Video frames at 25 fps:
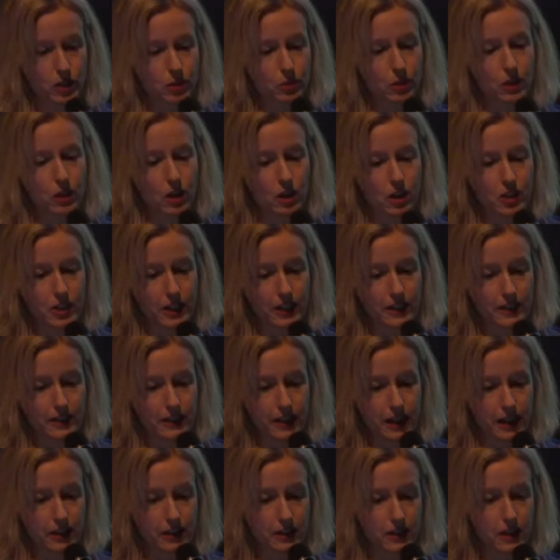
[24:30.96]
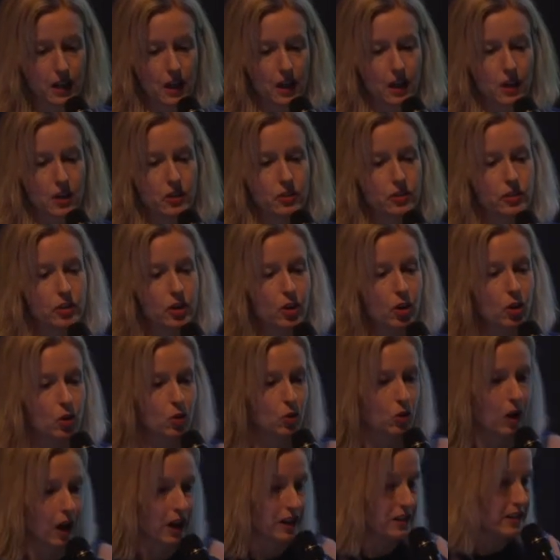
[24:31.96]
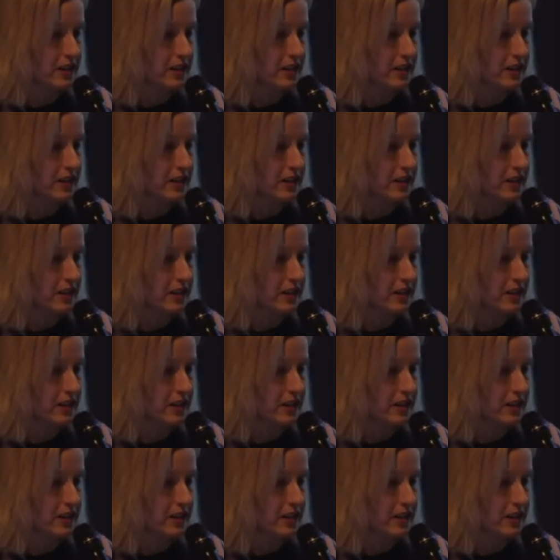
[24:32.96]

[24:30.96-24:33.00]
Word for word: to a large extent. So I